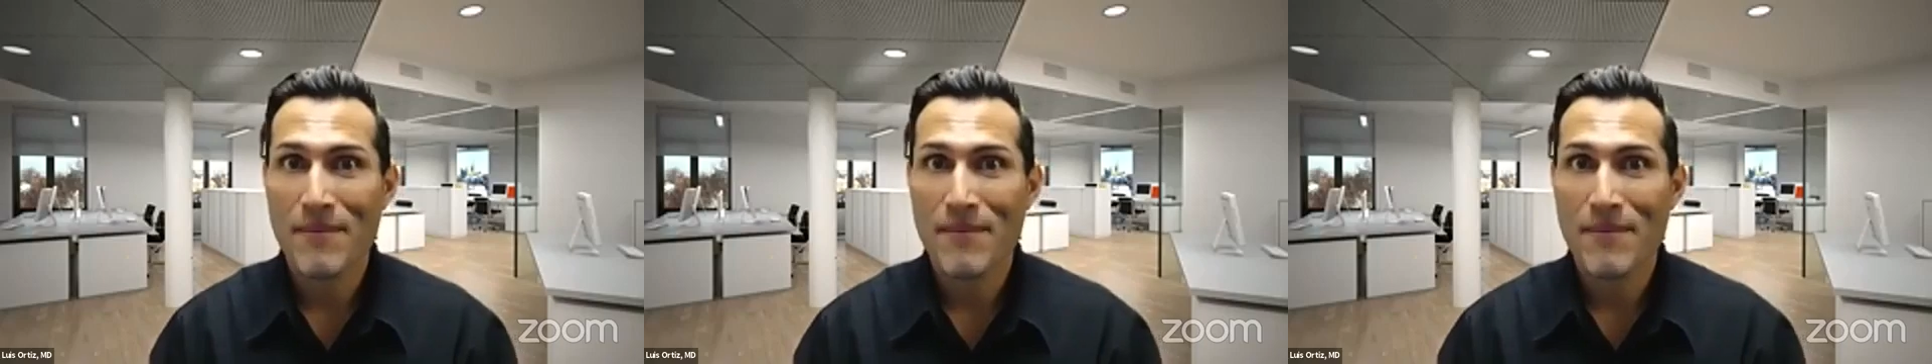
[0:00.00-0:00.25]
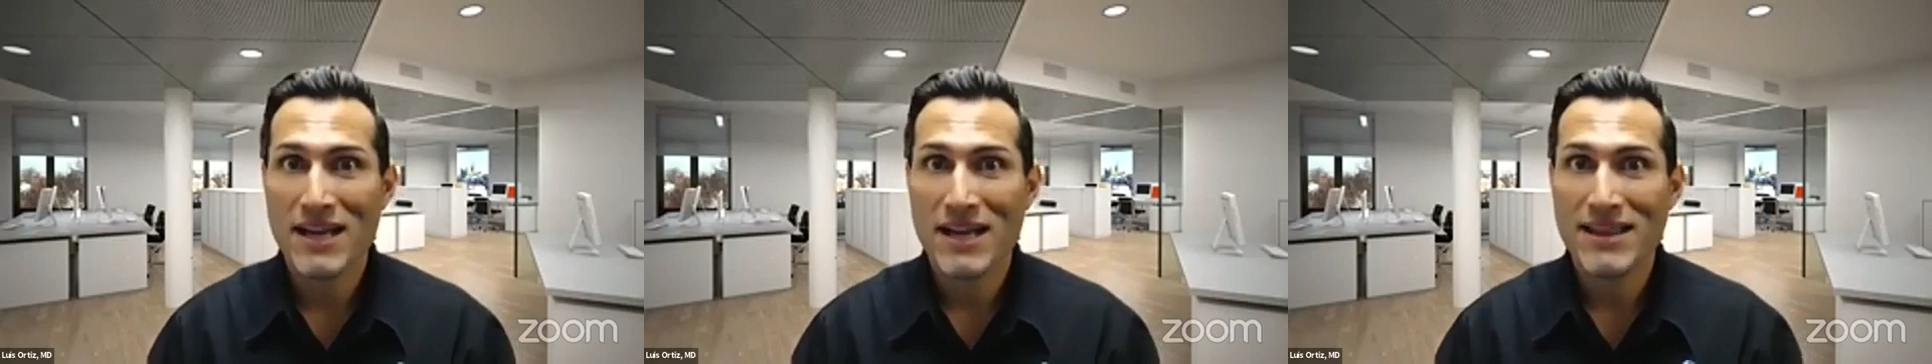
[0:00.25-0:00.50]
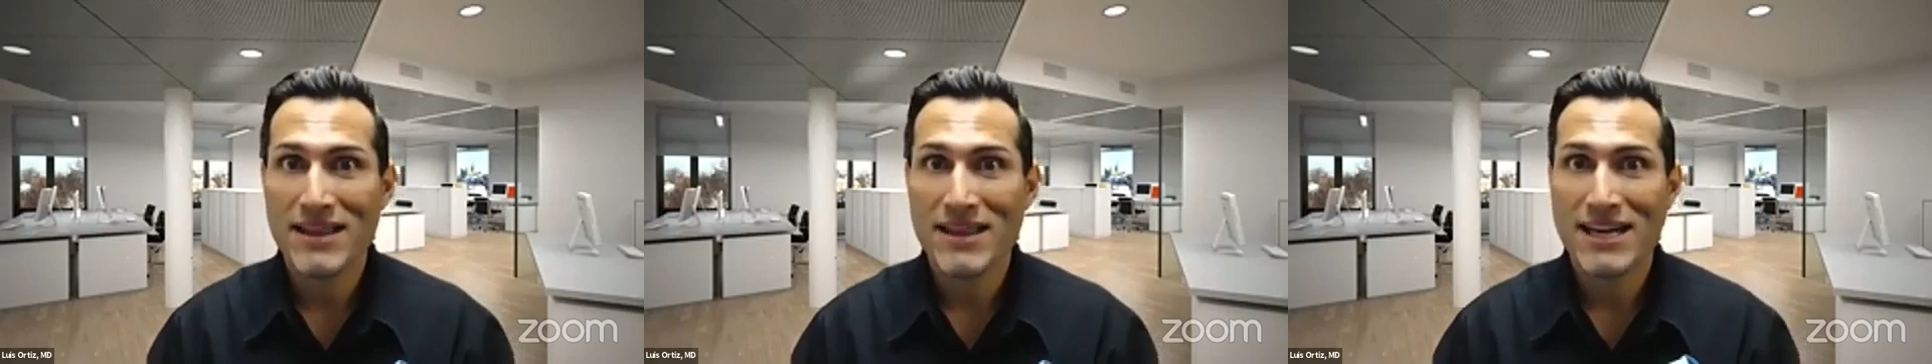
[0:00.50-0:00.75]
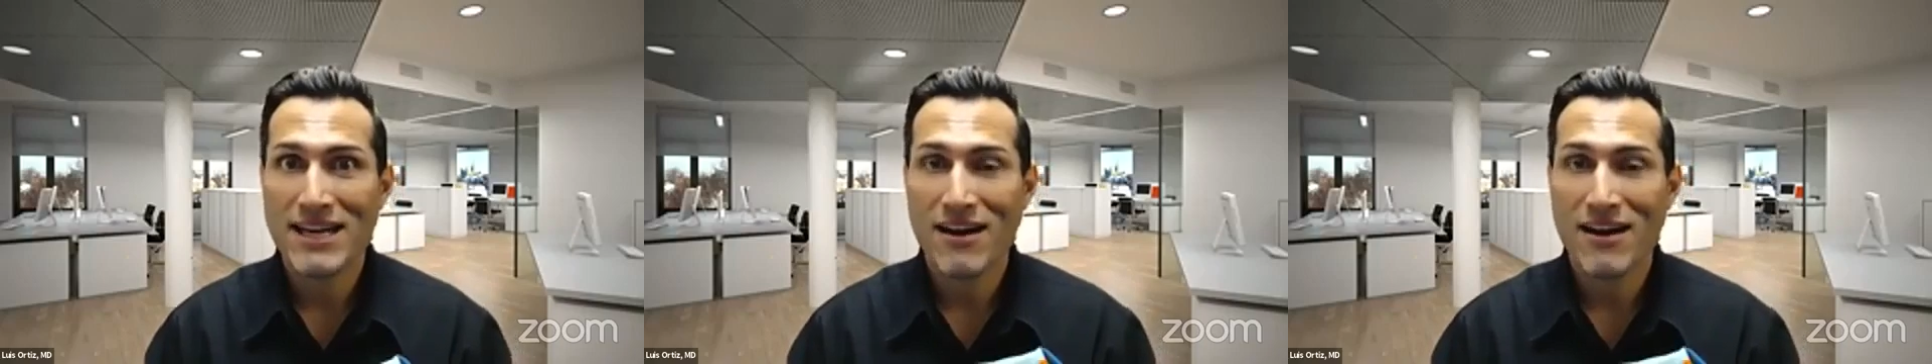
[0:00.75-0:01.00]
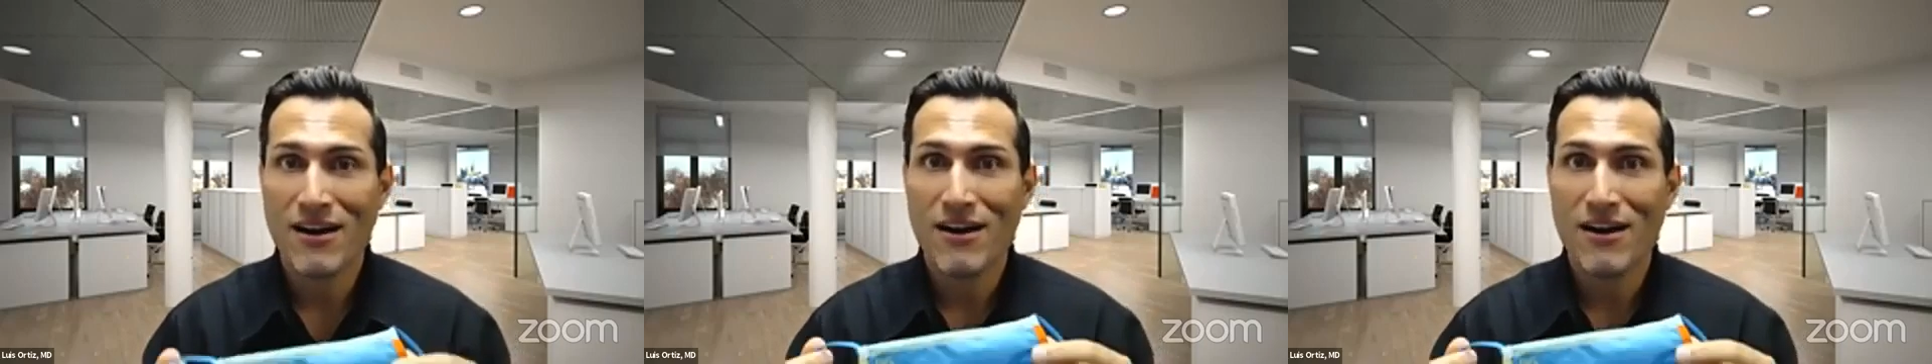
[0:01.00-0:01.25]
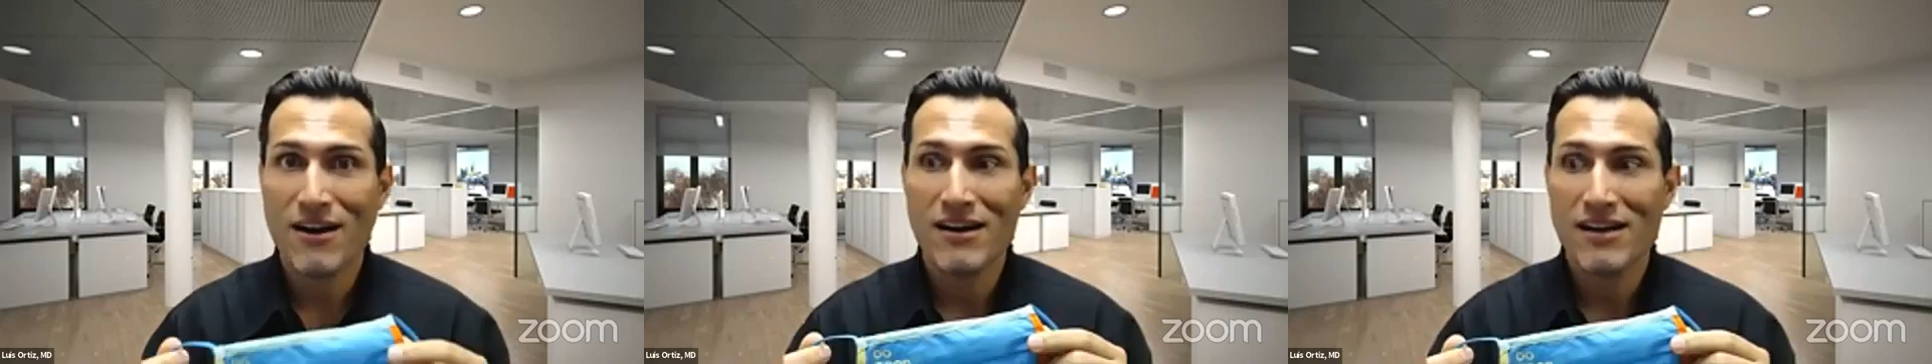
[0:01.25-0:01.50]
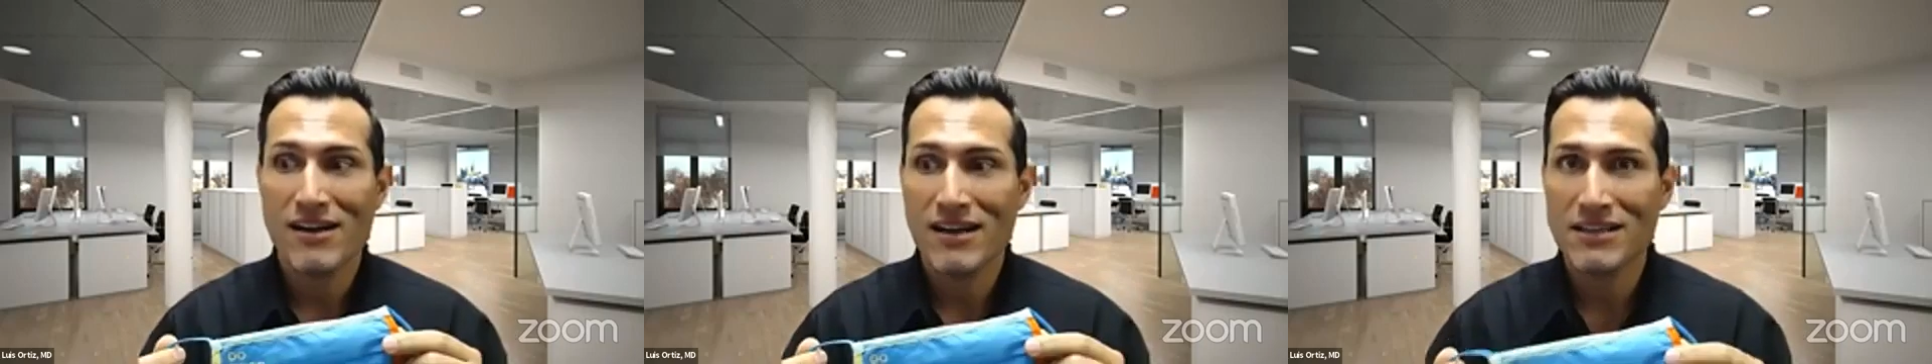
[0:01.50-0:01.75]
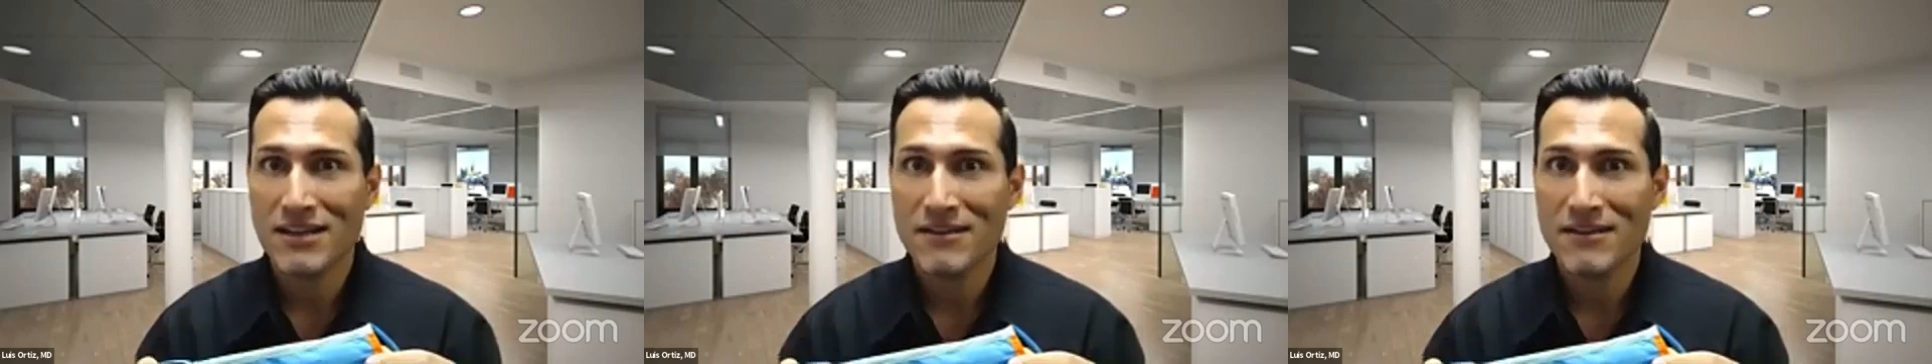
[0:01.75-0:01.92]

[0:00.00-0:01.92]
then our executive